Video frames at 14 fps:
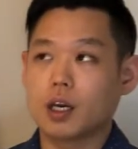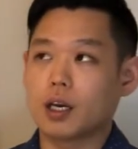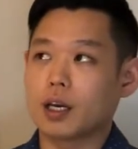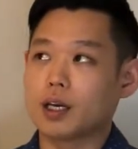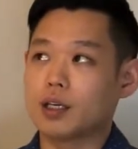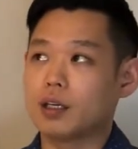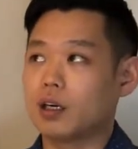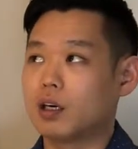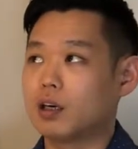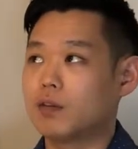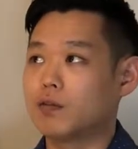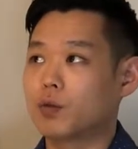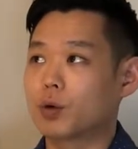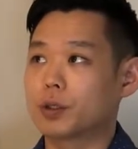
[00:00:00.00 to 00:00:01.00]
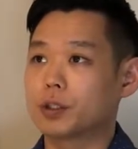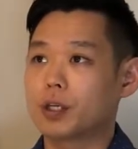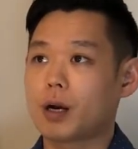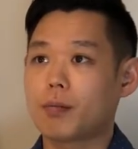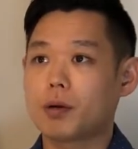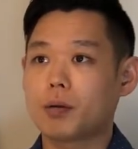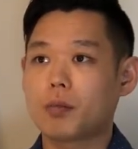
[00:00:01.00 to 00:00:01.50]
And for a
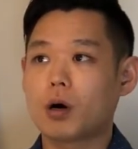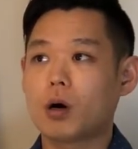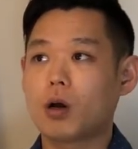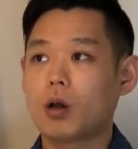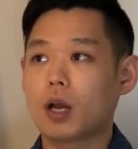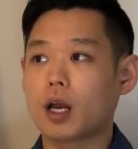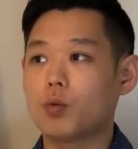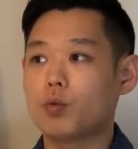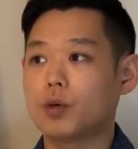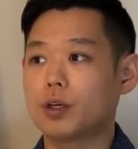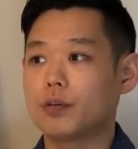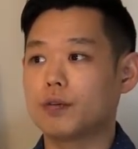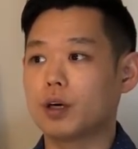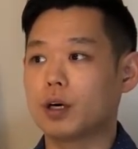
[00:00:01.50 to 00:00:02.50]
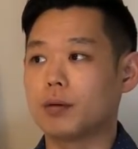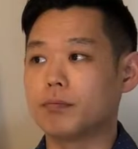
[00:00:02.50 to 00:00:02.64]
shopping mall, I would have